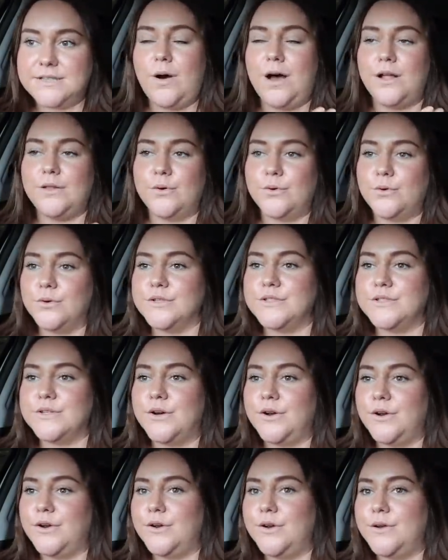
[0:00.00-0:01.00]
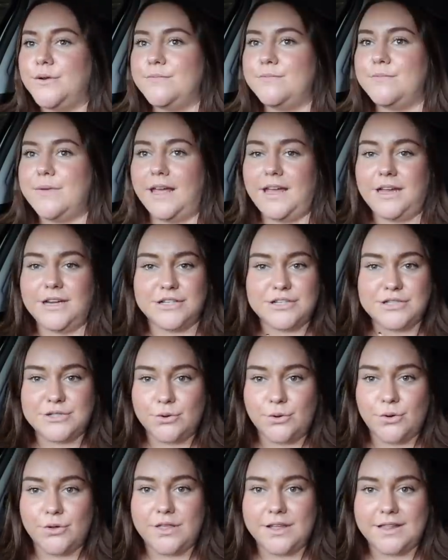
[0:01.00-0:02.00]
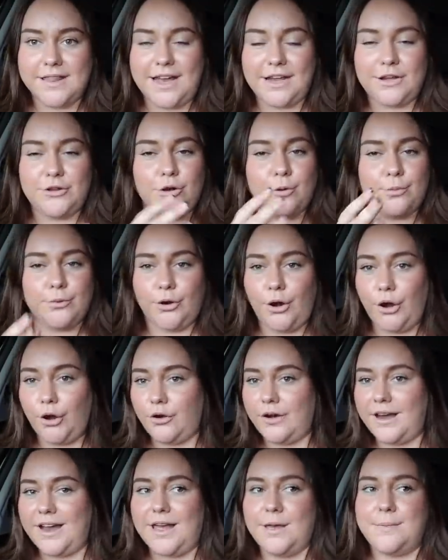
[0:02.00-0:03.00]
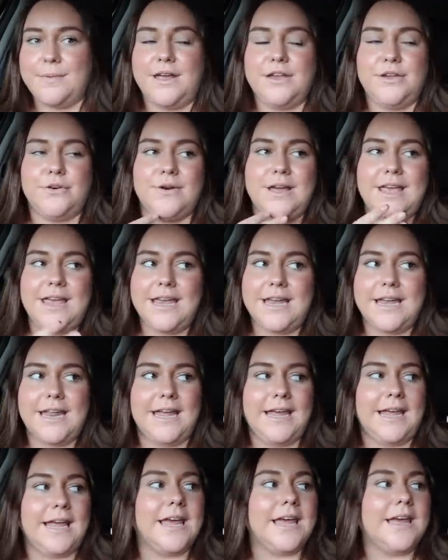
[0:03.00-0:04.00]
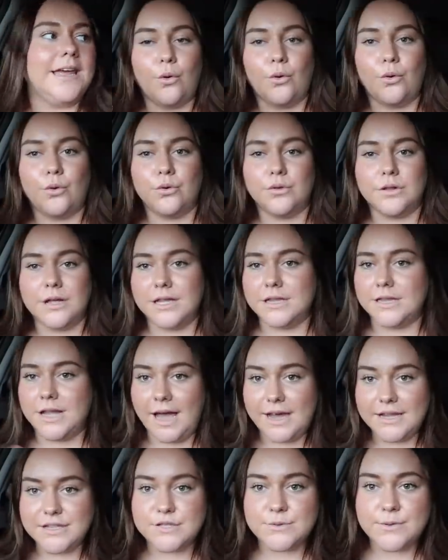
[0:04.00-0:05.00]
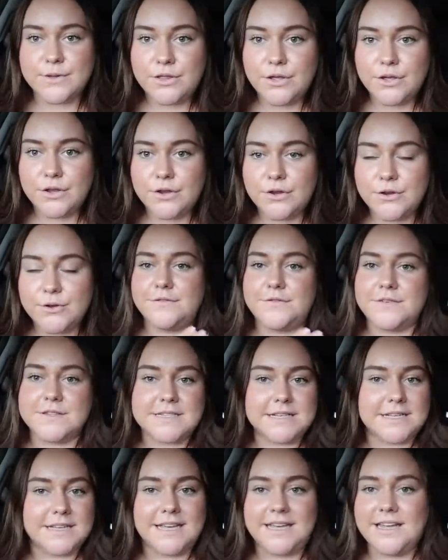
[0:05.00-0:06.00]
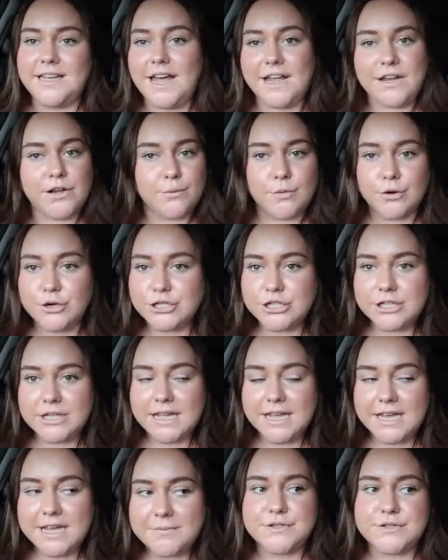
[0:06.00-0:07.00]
while also making sure that like your program and your eating all aligns with you physically and emotionally.